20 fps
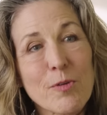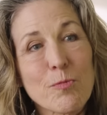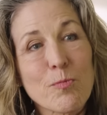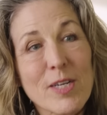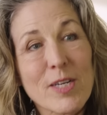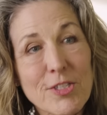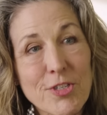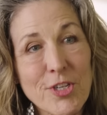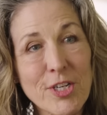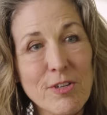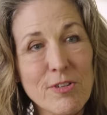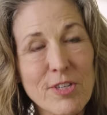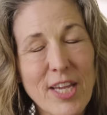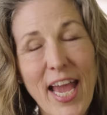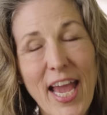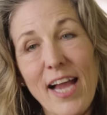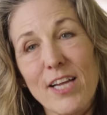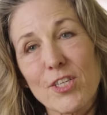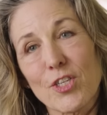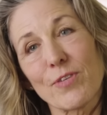original
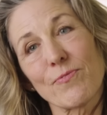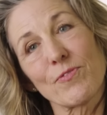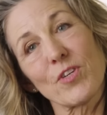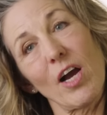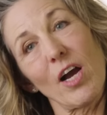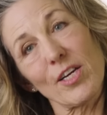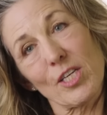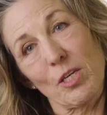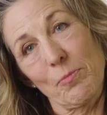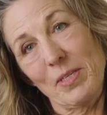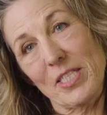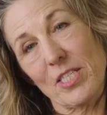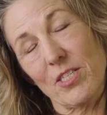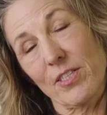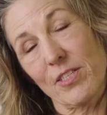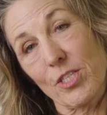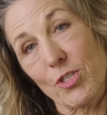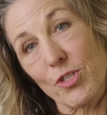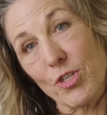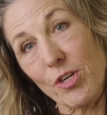cache of documents
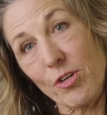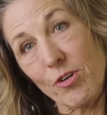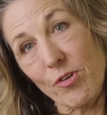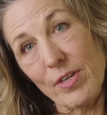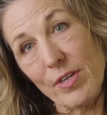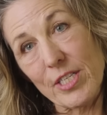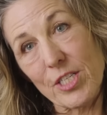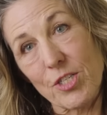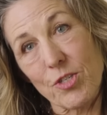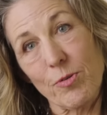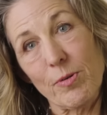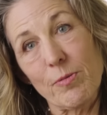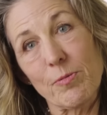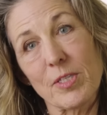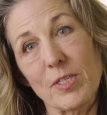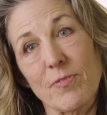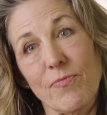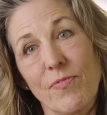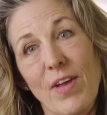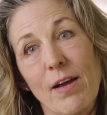on the sugar industry
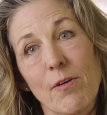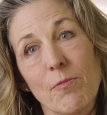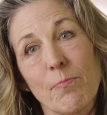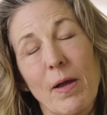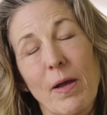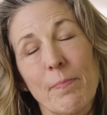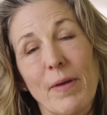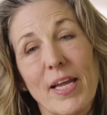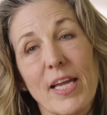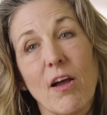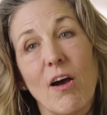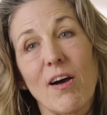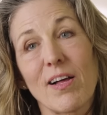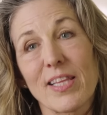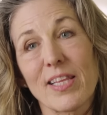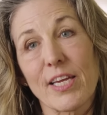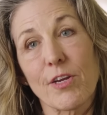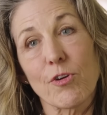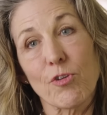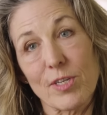was found by my
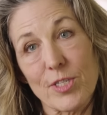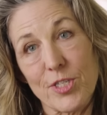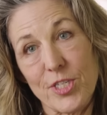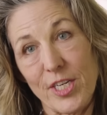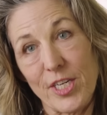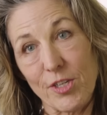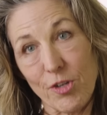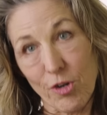colleague Kristen